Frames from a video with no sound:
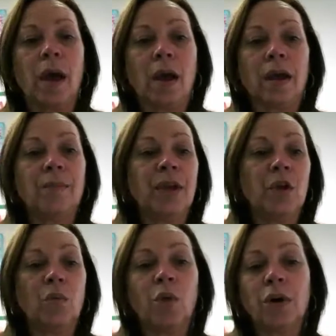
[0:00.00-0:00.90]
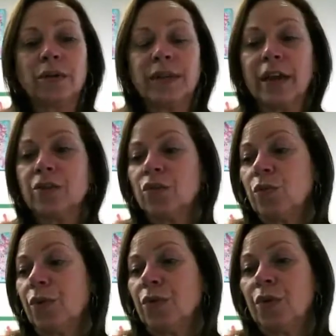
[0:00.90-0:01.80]
can be your work schedule,
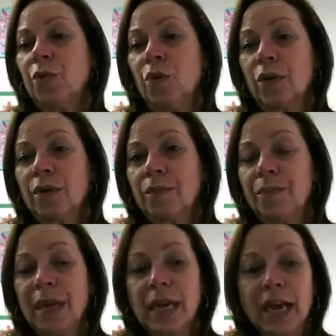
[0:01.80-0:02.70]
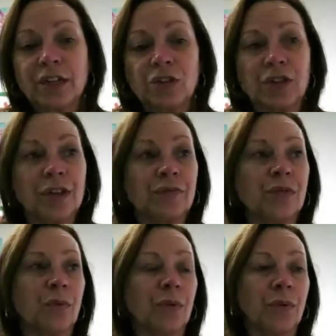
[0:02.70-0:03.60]
whether you work midnight
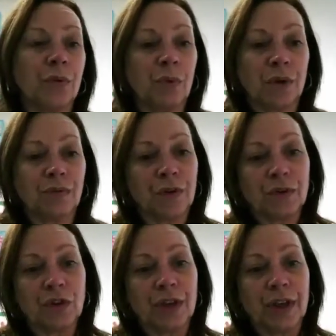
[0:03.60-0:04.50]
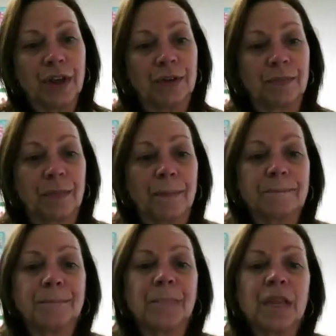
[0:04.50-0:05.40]
shift or whether you work first shift.
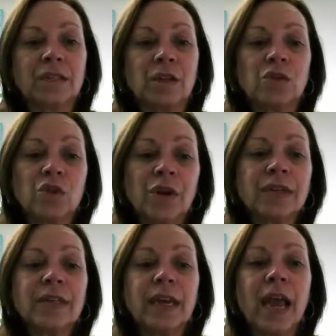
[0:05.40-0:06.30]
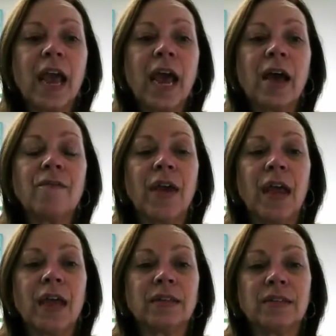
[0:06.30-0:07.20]
So stress can have
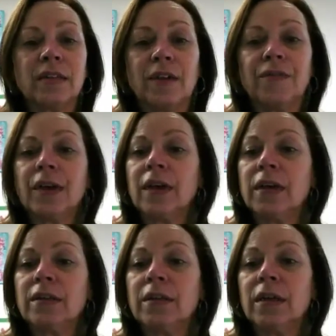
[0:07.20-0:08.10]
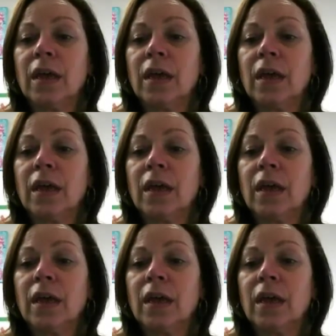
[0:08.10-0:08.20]
a significant